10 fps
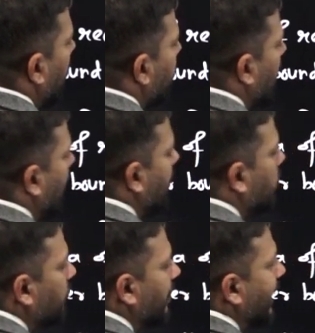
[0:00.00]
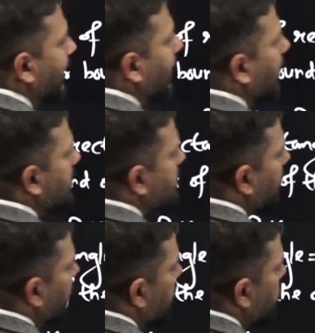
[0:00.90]
The length of the rectangle is
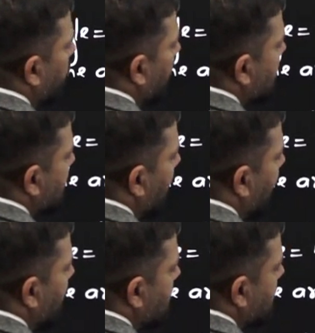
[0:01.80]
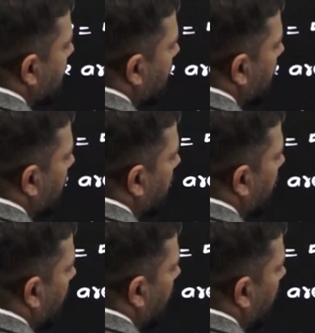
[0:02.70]
given to us as
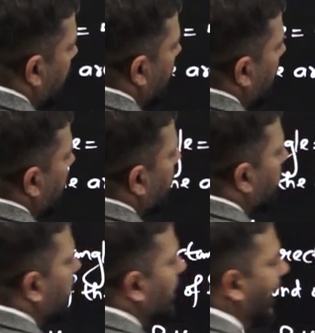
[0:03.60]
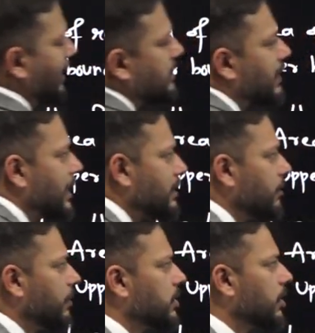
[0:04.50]
9
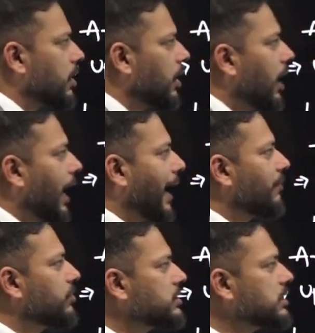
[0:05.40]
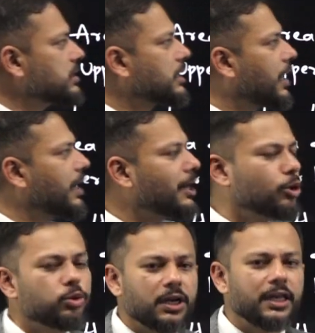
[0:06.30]
centimeter, and this is correct
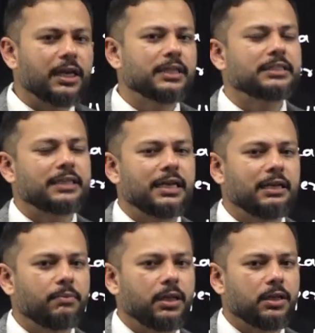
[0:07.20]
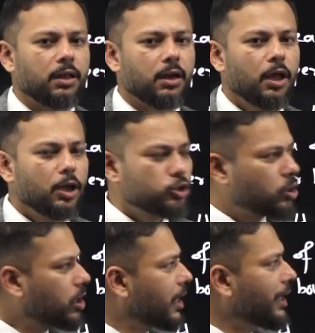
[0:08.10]
to the nearest centimeter.
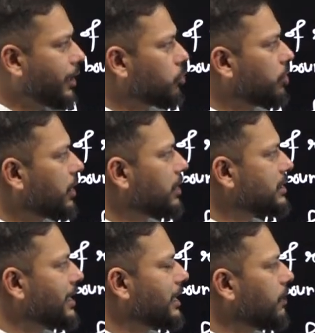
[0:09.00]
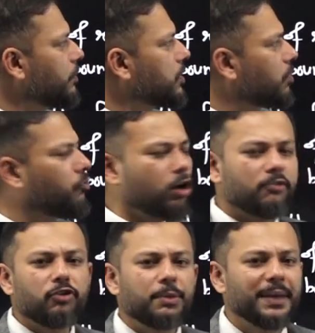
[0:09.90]
So correct to nearest centimeter,
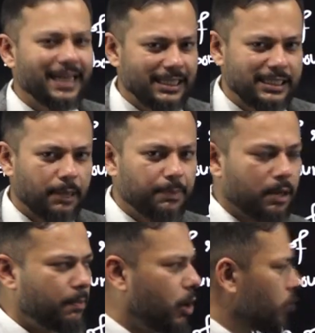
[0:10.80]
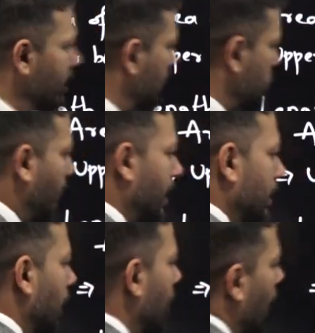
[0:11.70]
what would be its upper bound? Let us
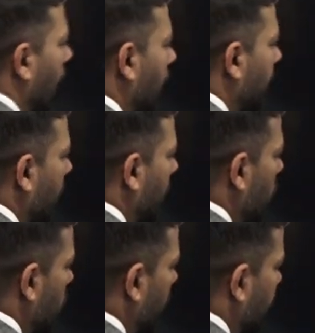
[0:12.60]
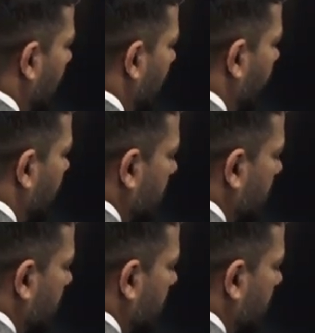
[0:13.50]
find the upper bound of the length